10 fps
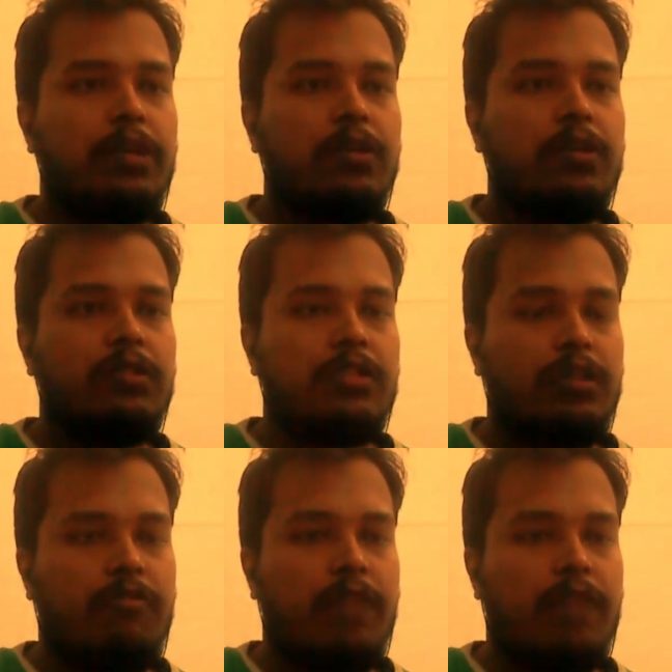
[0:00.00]

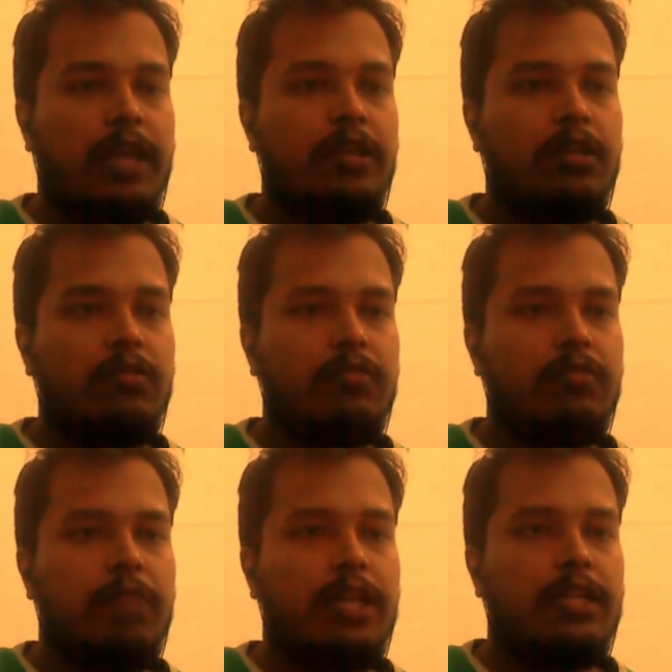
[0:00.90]
because if knight d2
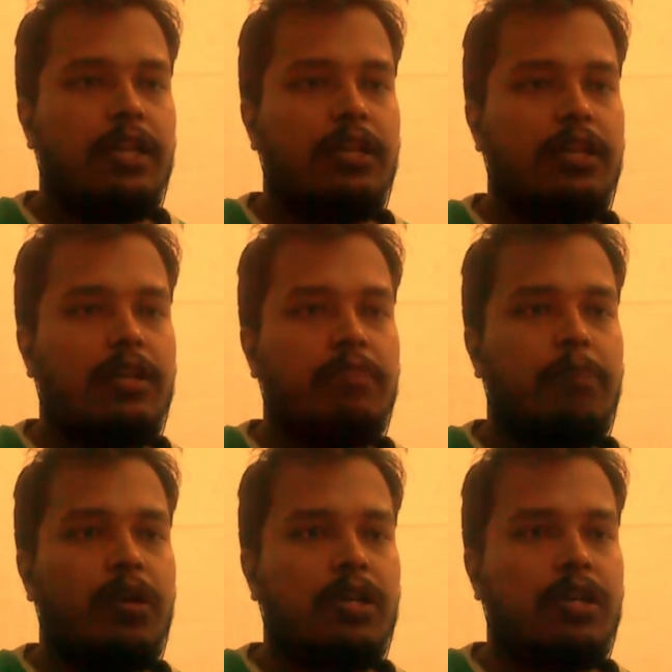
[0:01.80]
is played, then
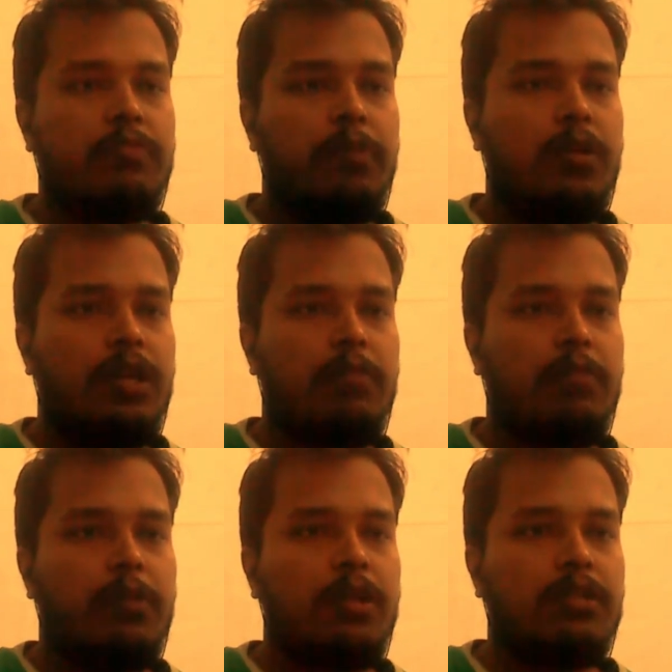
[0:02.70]
pawn takes pawn
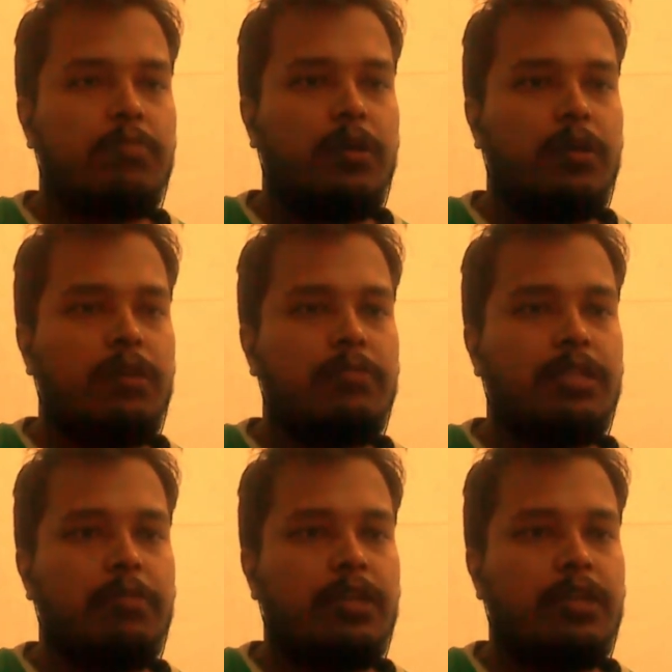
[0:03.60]
and
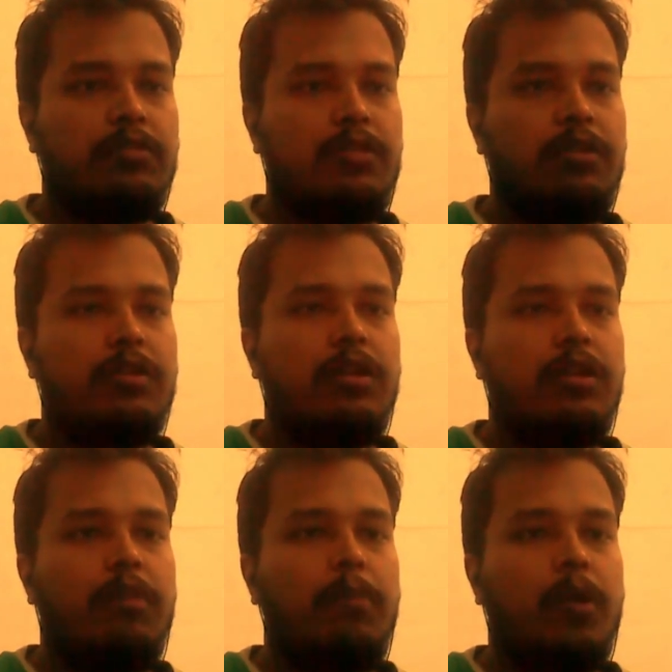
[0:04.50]
bishop takes the
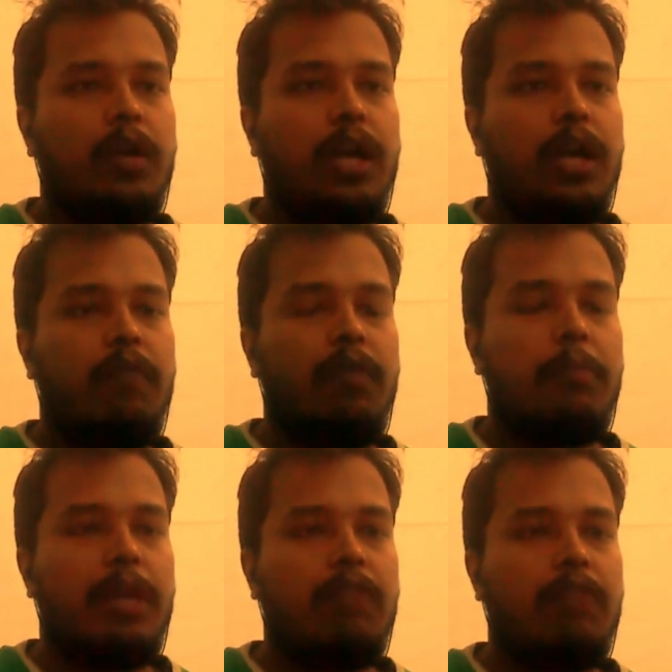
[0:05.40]
pawn, and
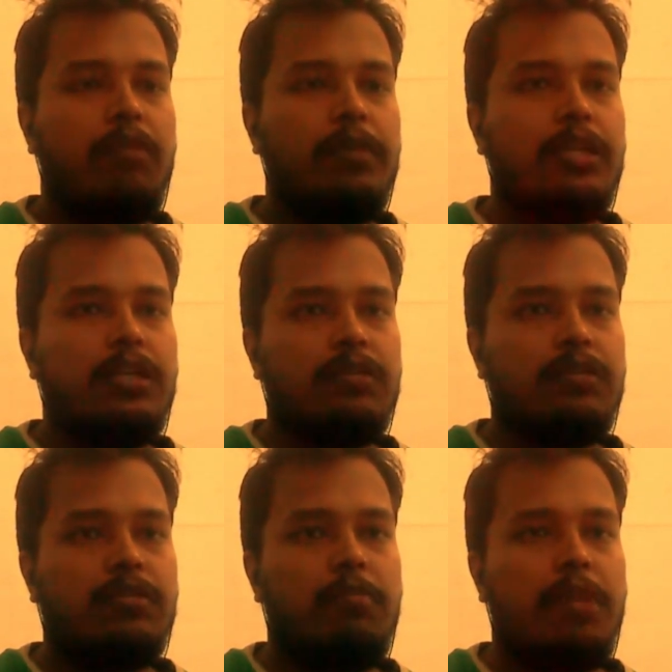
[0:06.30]
black will
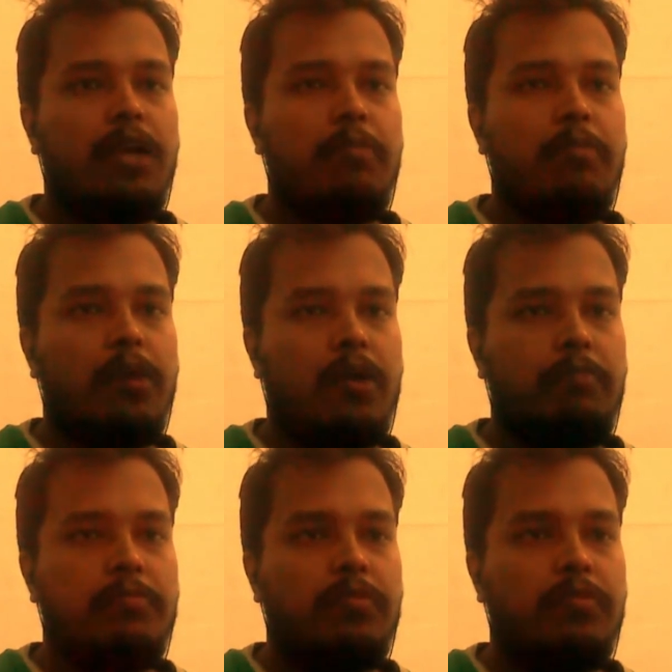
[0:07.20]
be simply a pawn
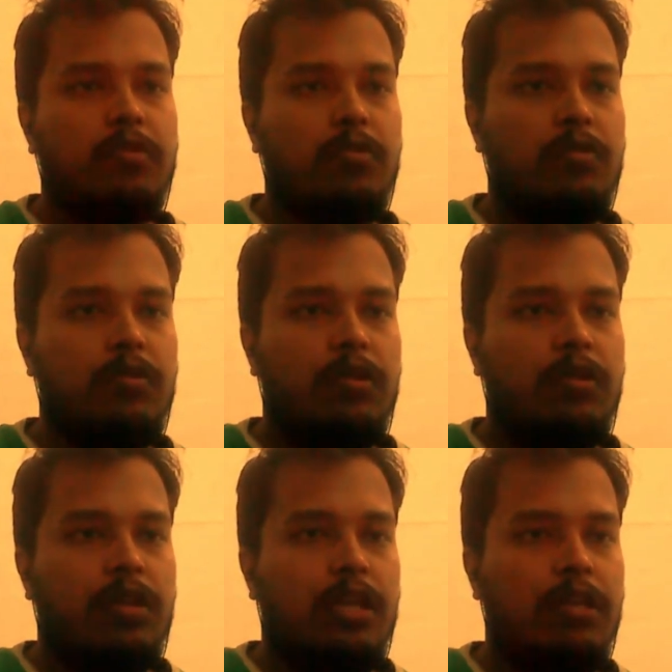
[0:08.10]
up. So
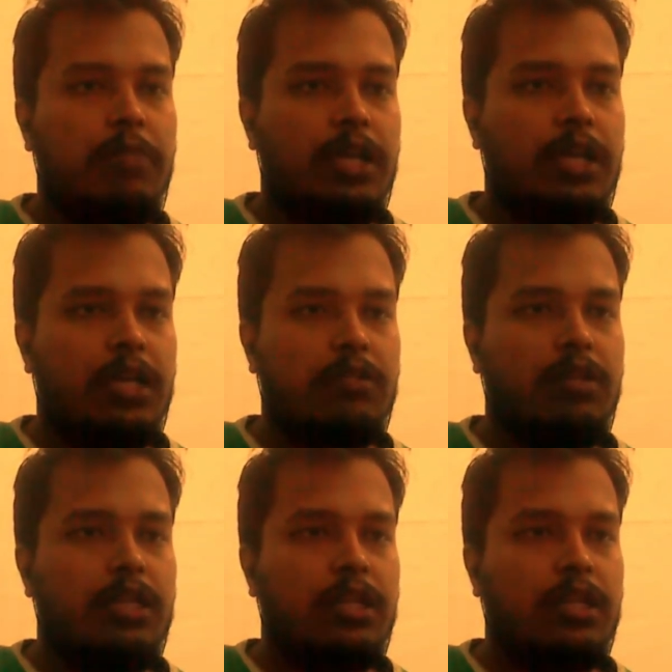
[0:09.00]
he may
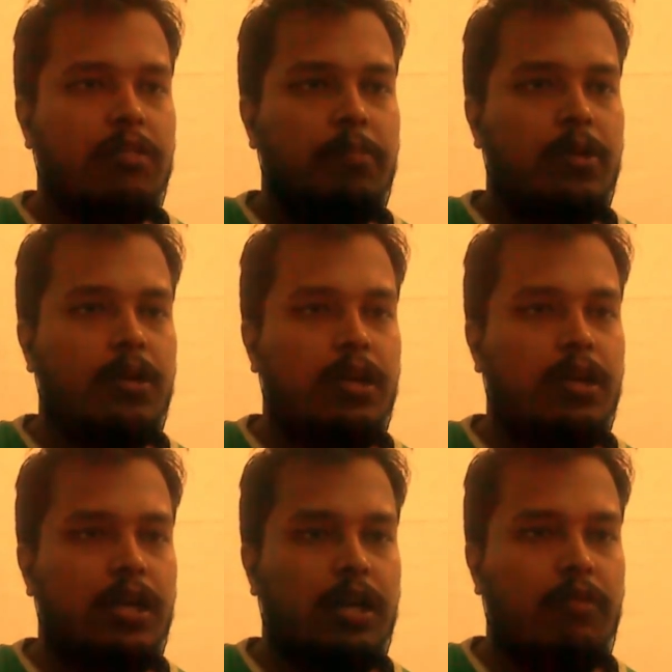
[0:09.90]
actually take the pawn,
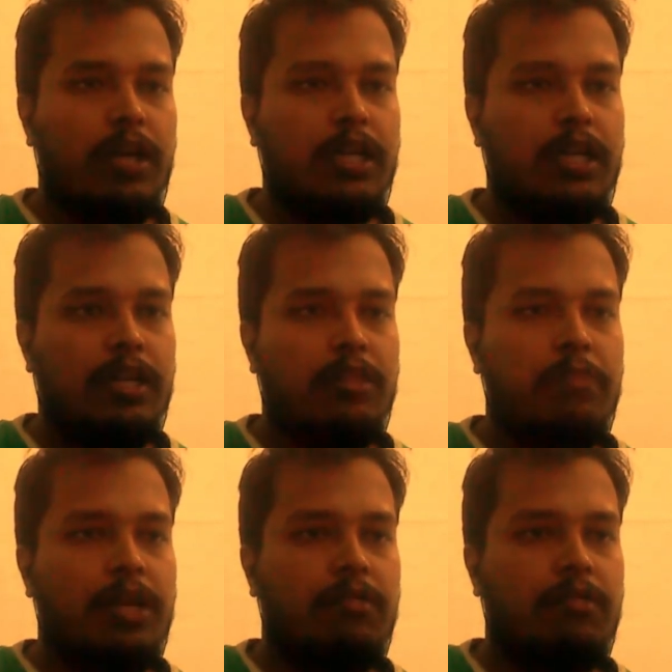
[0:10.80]
and white takes
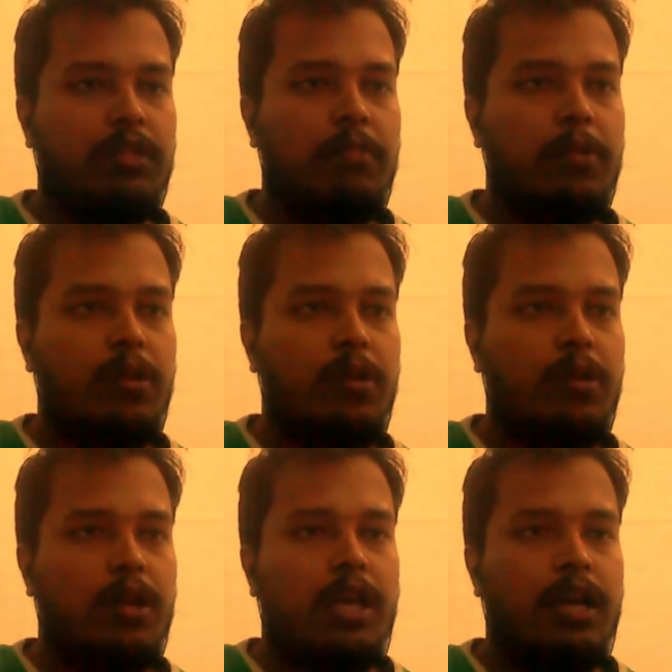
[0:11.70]
back with the
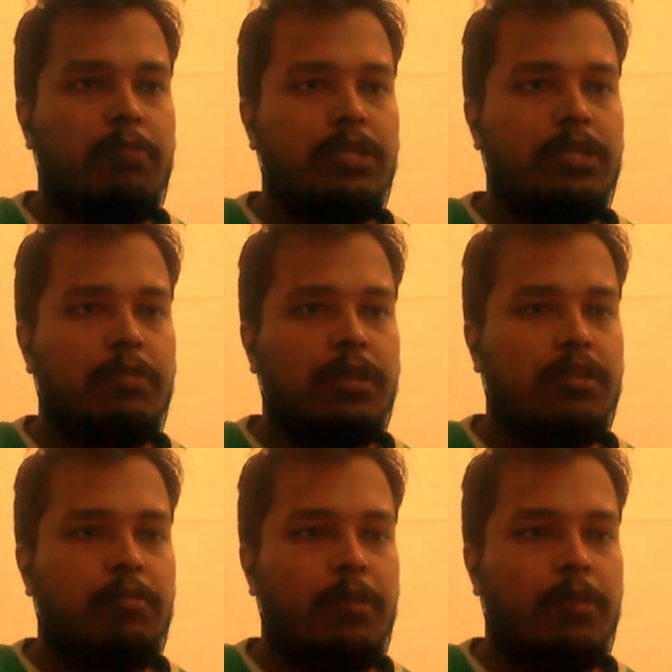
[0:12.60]
pawn, and bishop
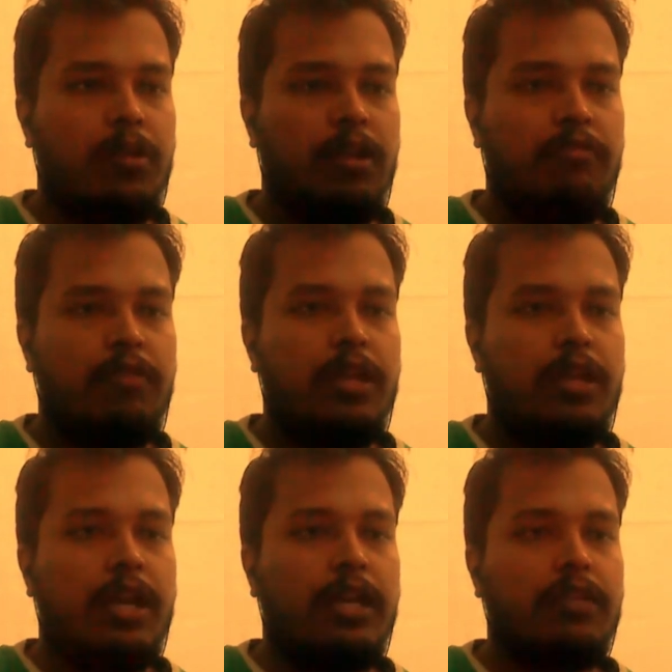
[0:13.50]
takes the pawn if
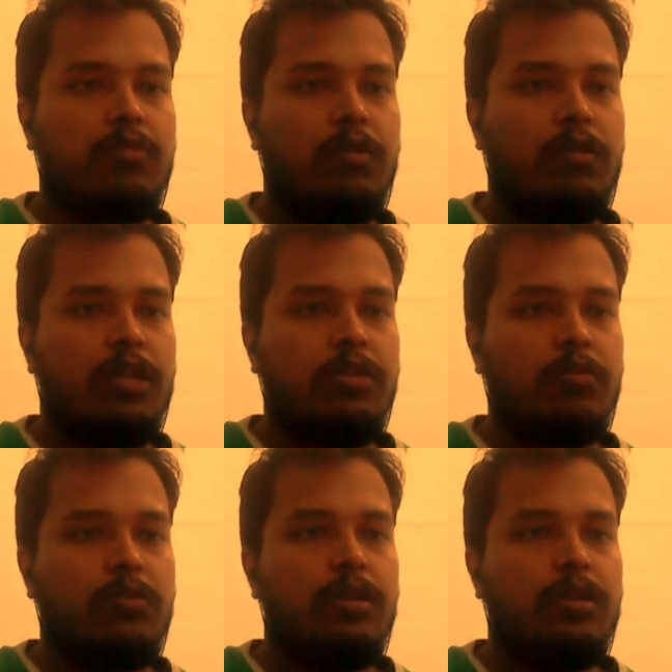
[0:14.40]
the knight is on
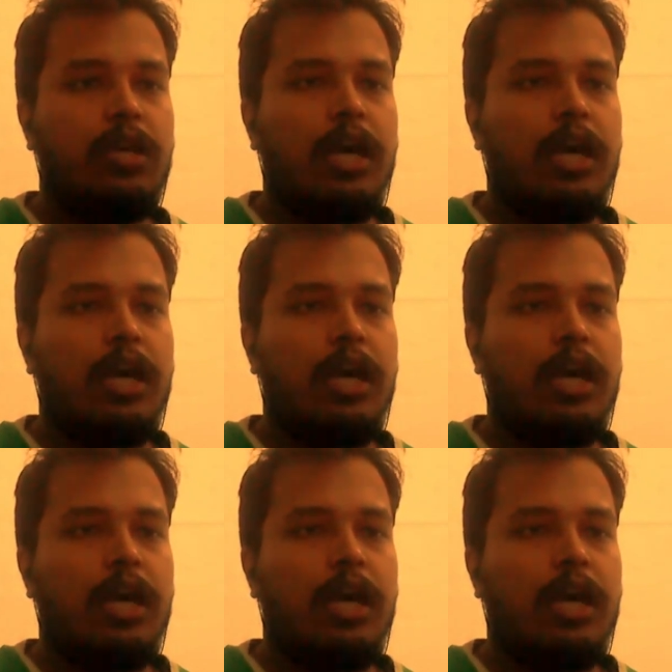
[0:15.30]
d2.